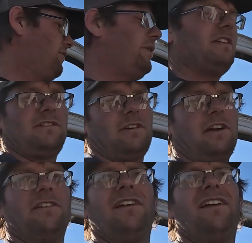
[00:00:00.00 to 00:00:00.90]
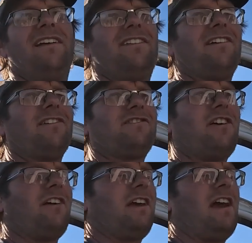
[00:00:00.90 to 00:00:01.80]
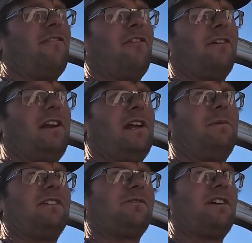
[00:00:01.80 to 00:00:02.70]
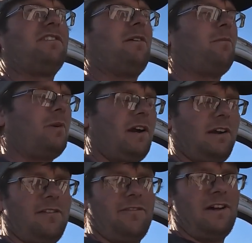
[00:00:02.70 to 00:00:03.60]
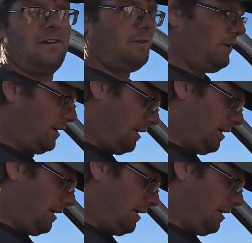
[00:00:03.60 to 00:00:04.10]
The way it's looking, they're starting to calve already. That means the rest of them are probably going to follow.